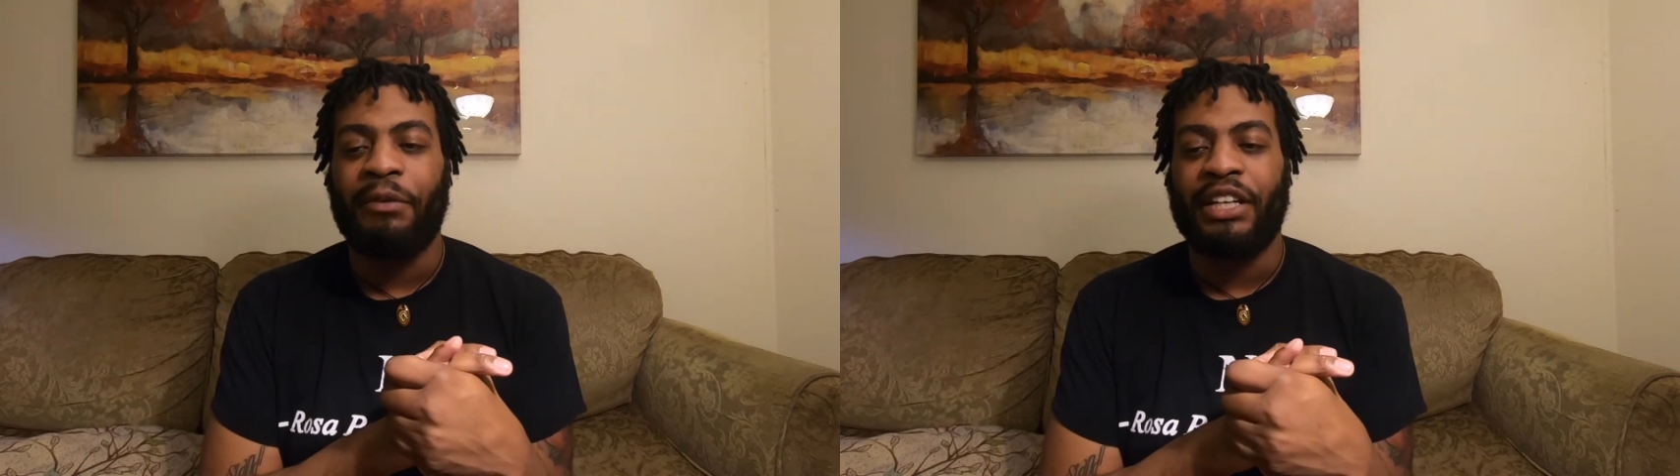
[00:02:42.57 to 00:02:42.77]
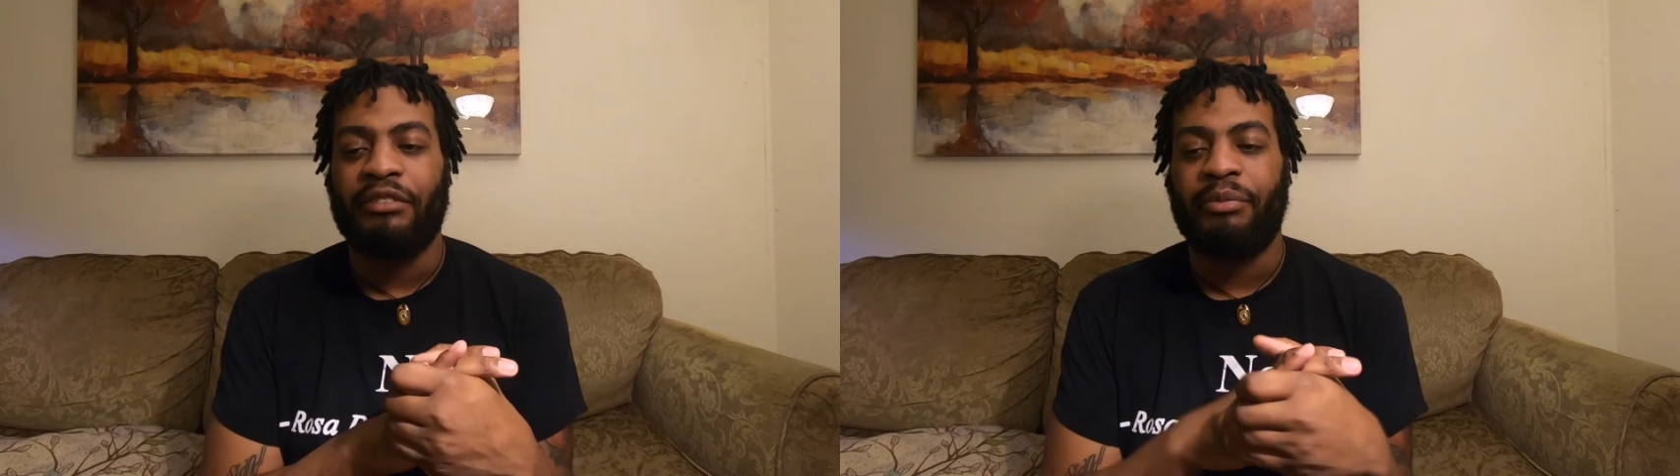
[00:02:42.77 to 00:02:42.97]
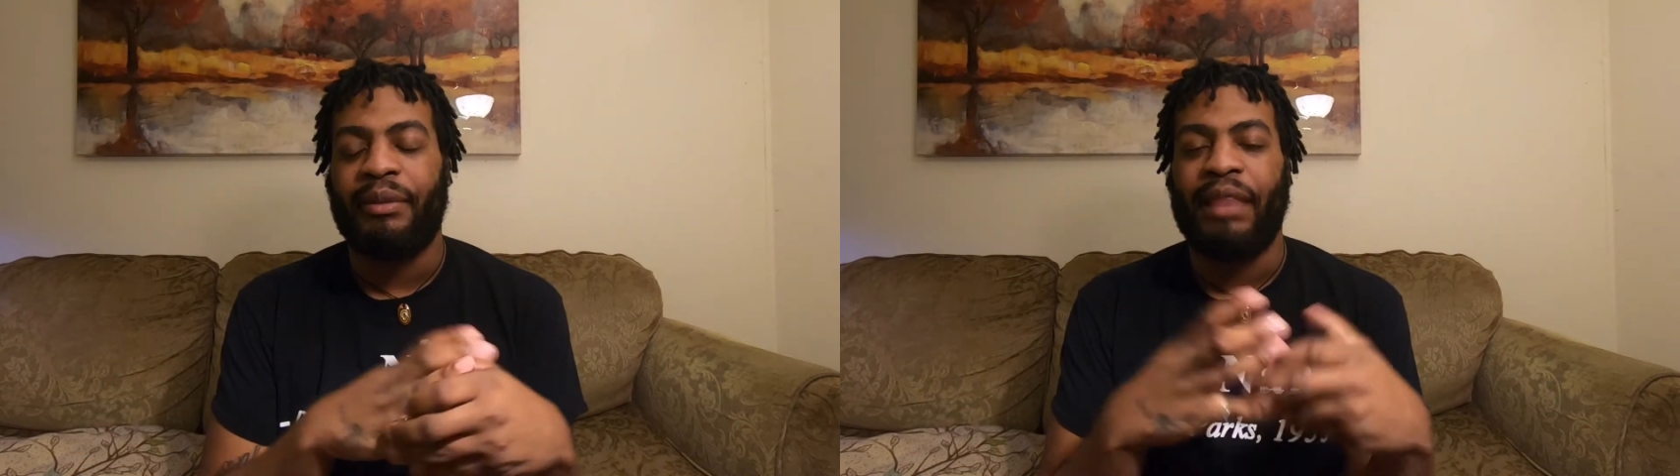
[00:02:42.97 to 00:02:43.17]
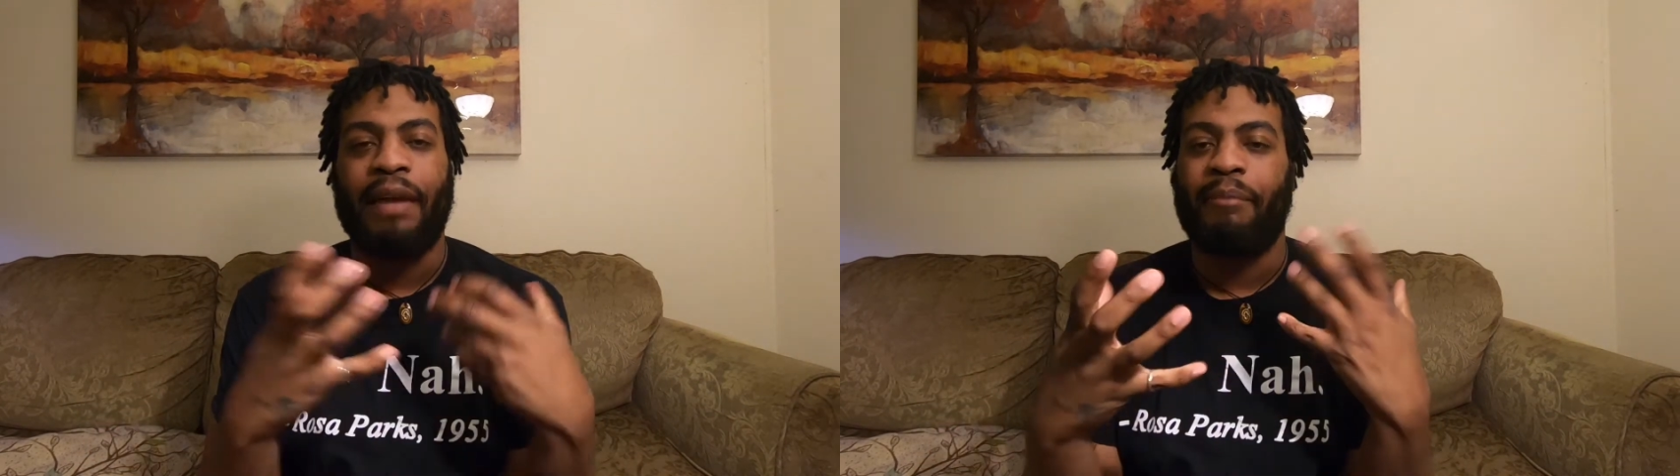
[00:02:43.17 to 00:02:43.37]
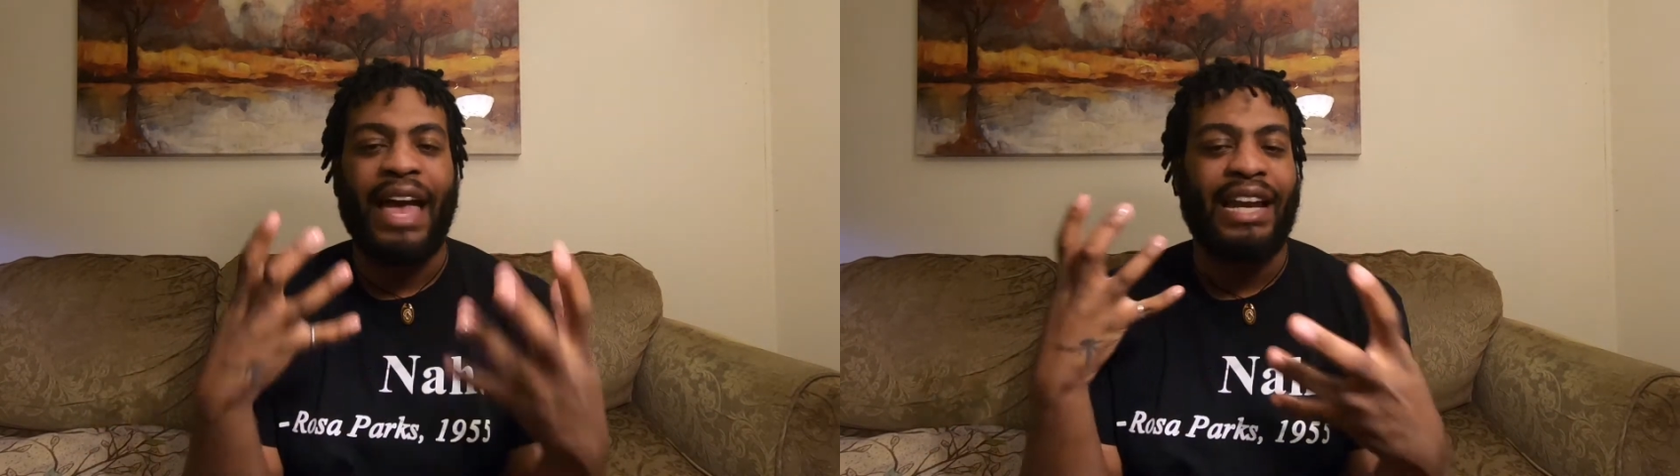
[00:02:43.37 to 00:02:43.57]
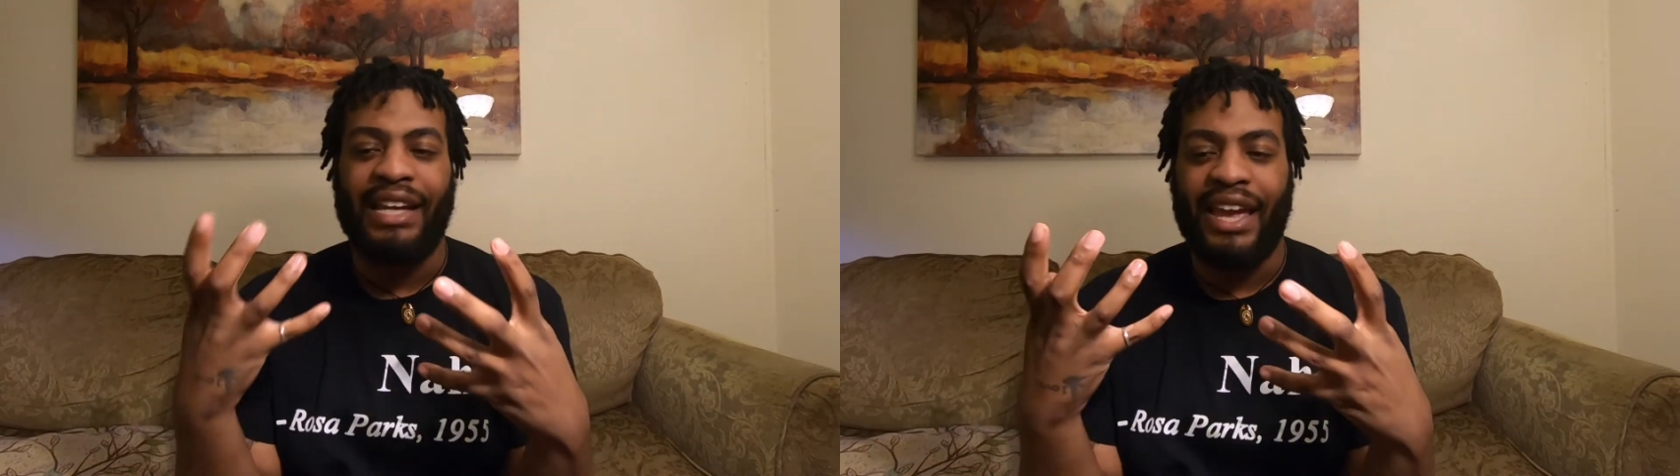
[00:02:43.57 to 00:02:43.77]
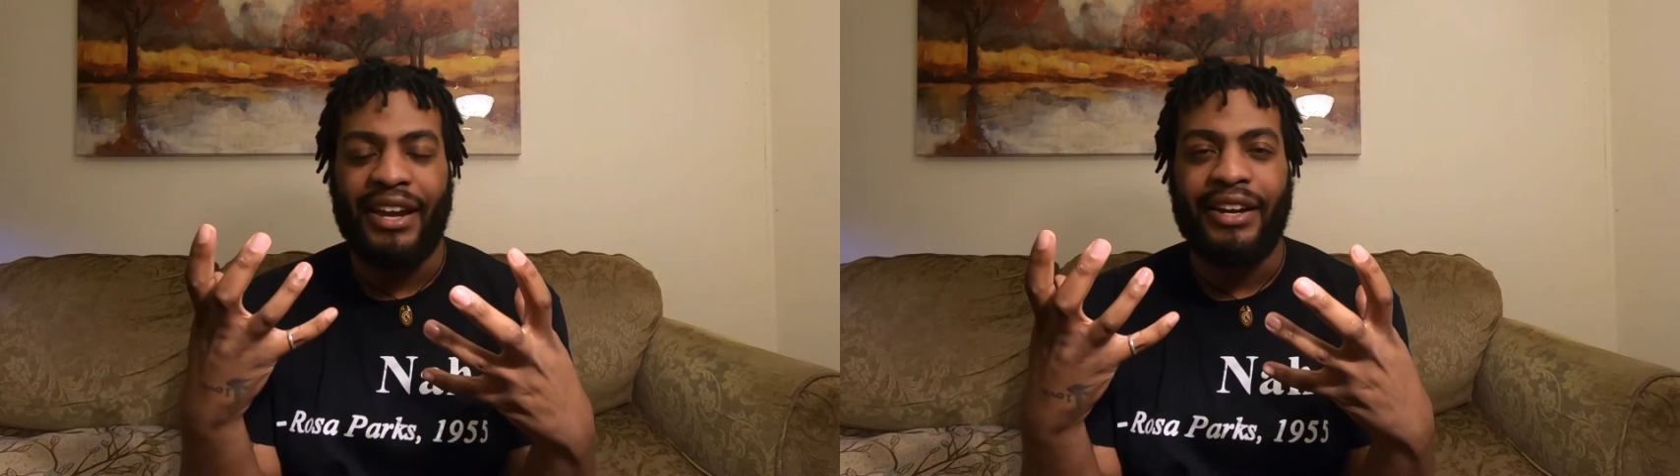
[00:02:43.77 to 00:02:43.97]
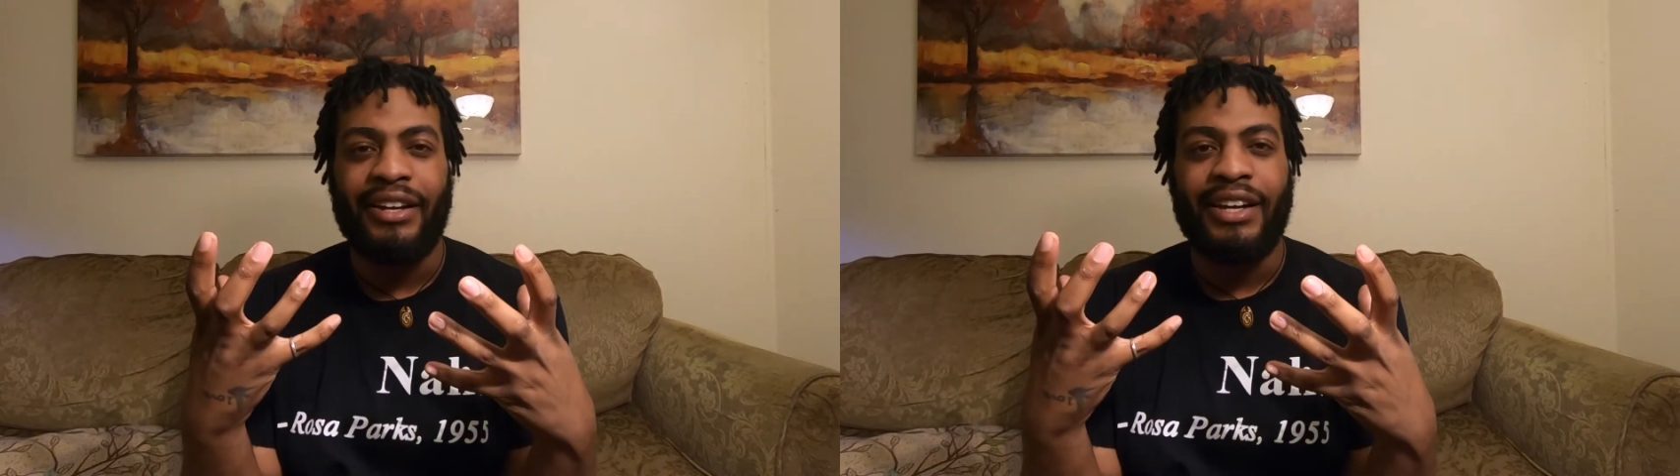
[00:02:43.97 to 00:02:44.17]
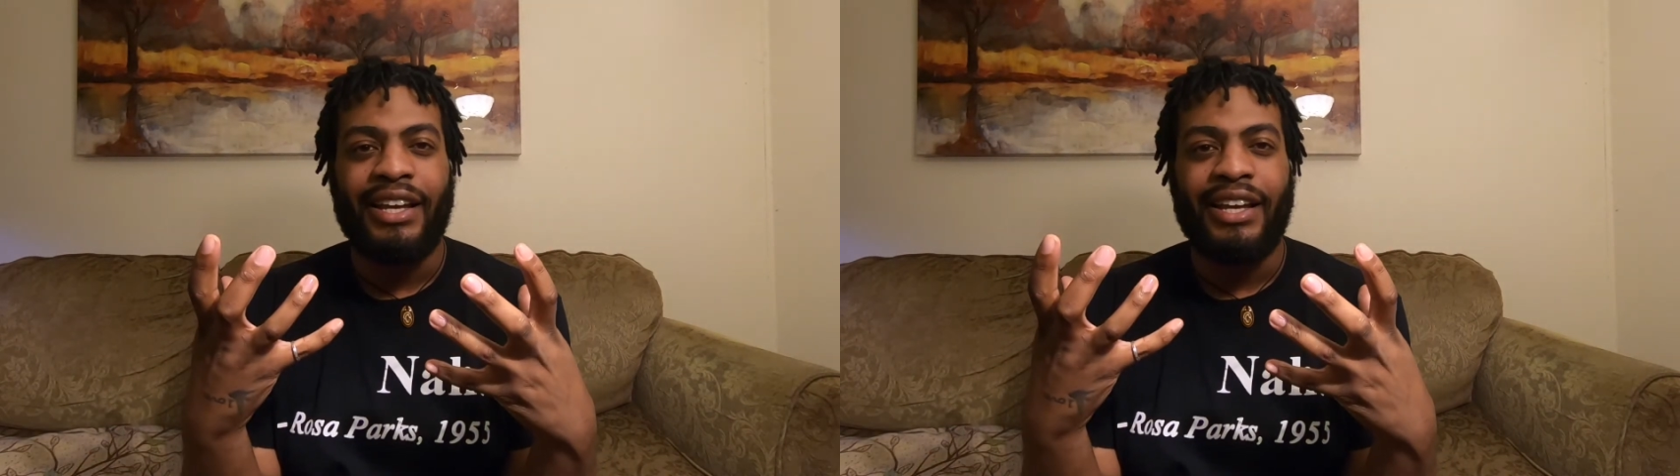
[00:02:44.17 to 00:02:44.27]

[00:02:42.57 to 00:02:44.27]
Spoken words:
just like matted hair,